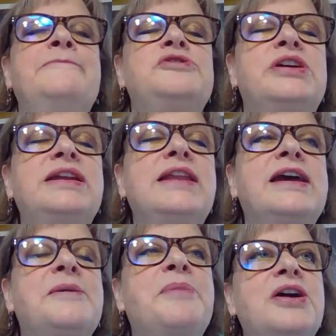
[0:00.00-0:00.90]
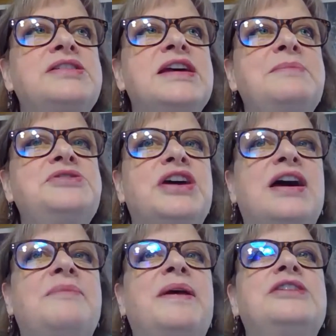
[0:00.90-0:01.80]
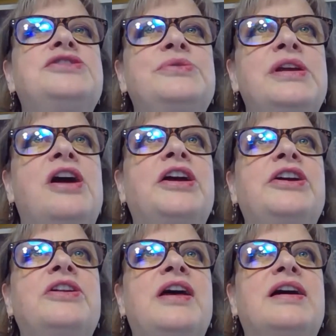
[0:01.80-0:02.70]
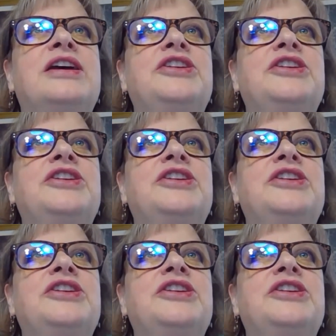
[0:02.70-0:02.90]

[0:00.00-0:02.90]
Treat it like a part-time job and do it all year long.